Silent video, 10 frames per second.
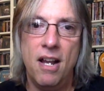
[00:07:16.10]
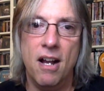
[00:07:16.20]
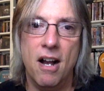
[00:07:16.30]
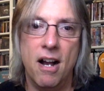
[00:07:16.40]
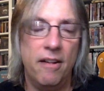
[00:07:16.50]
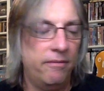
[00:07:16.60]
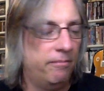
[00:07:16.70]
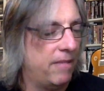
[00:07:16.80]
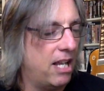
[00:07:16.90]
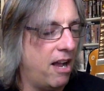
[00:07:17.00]
Uh,
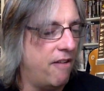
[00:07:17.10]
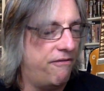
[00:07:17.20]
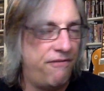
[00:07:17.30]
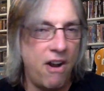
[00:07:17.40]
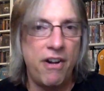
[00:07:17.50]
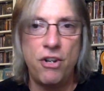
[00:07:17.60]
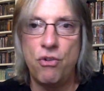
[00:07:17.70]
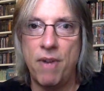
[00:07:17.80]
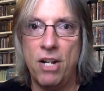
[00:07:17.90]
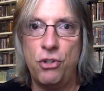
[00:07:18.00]
a very
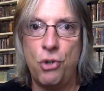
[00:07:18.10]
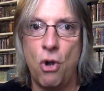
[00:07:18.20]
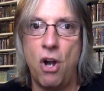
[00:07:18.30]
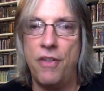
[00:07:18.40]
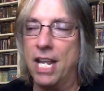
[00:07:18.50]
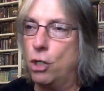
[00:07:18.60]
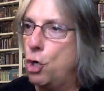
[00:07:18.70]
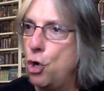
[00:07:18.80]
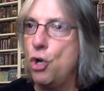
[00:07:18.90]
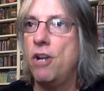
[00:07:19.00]
underrated song that
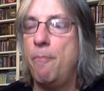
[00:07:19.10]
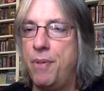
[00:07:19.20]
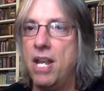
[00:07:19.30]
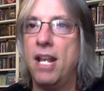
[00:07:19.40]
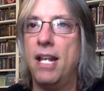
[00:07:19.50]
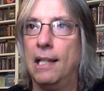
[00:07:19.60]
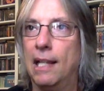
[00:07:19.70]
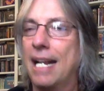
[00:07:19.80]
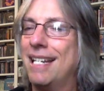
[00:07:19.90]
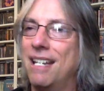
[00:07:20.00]
could have been,
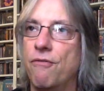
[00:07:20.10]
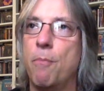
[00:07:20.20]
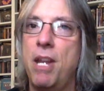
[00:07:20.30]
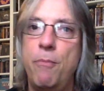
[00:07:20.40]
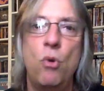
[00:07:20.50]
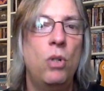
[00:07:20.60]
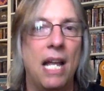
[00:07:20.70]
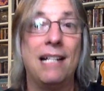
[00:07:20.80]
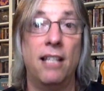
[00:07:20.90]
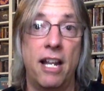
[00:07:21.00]
like I said, for people who
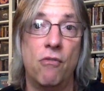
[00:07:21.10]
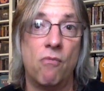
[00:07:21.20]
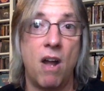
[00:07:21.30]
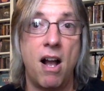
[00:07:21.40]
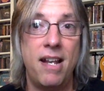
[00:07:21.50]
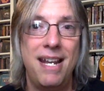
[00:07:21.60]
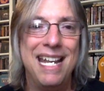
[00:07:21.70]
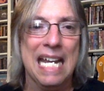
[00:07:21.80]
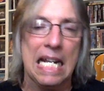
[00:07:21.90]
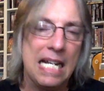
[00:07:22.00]
like Let It Ride,
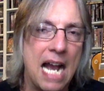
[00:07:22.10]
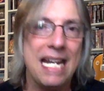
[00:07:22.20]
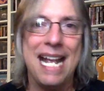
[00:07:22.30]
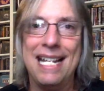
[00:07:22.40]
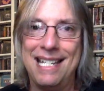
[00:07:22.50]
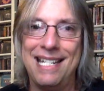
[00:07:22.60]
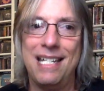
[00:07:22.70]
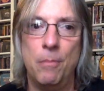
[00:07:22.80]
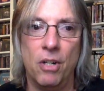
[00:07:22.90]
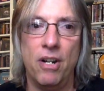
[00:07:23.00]
kind of has a
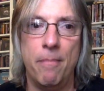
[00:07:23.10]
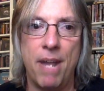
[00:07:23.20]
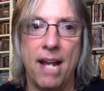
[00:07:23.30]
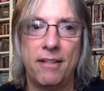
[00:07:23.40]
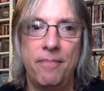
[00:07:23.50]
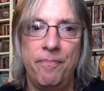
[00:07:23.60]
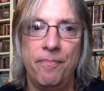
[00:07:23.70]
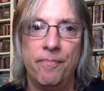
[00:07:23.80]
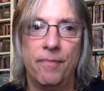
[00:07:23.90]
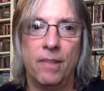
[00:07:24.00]
similar impact.
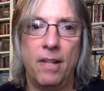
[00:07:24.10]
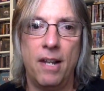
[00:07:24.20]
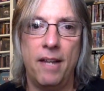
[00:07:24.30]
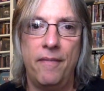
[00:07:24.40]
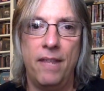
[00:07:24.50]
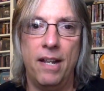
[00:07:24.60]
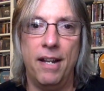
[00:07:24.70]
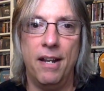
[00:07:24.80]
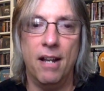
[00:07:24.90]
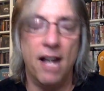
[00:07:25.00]
Okay,
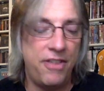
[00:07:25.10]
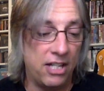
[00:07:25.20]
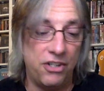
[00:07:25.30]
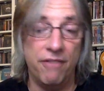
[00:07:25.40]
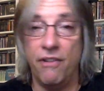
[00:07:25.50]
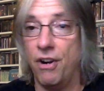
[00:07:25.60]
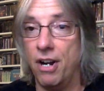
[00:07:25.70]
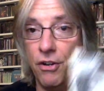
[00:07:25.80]
and uh, I think this is a very